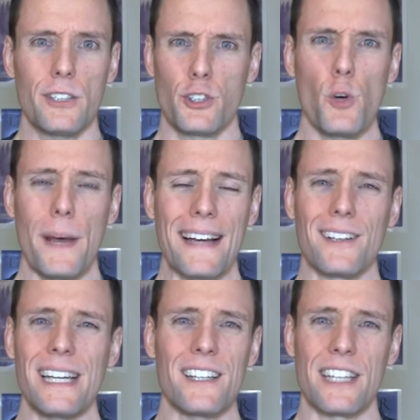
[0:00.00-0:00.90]
It's too bad
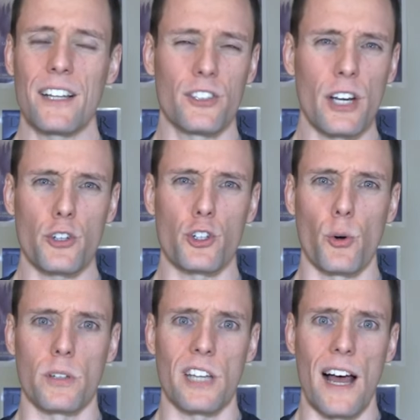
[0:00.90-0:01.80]
Cleese had such a
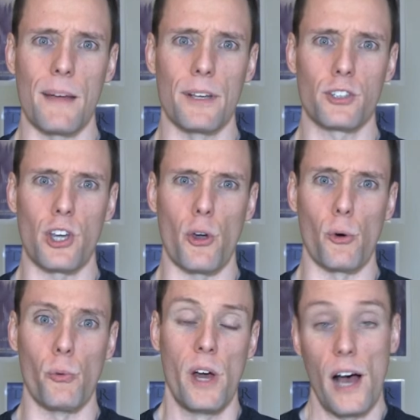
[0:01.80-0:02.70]
short time as
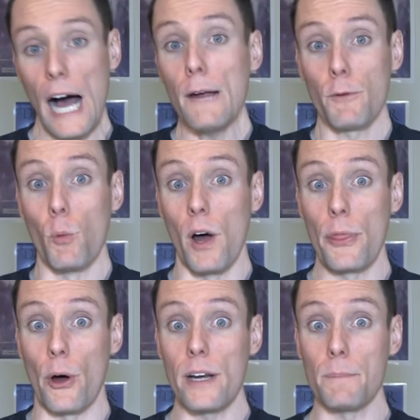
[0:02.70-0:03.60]
Q. I, for
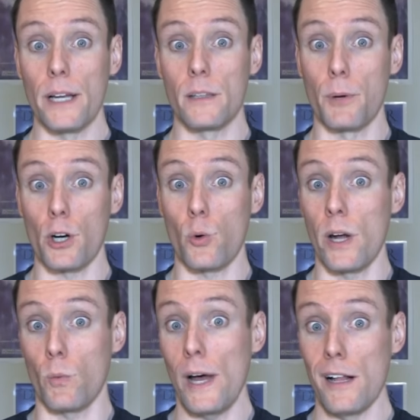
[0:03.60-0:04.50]
one, thought he played the part
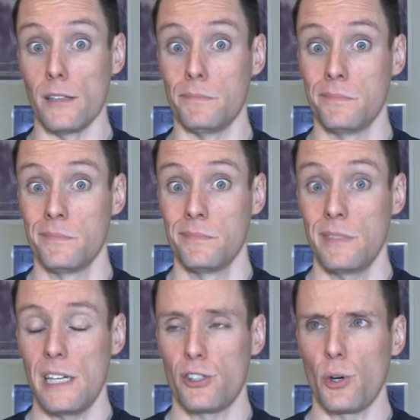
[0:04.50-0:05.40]
quite well.
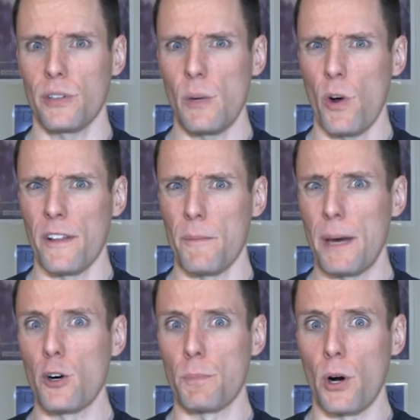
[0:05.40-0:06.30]
He's certainly one of the
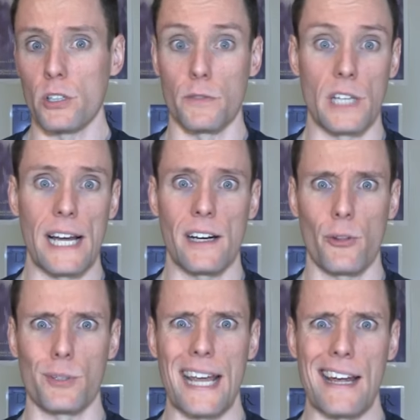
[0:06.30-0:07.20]
better parts of Die
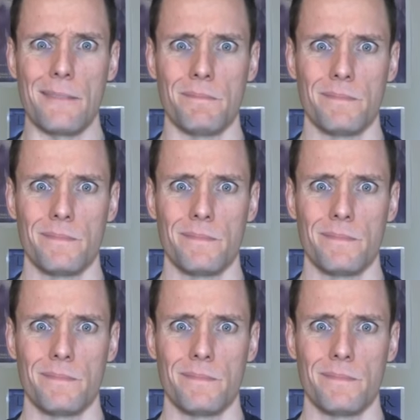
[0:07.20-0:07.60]
Another Day.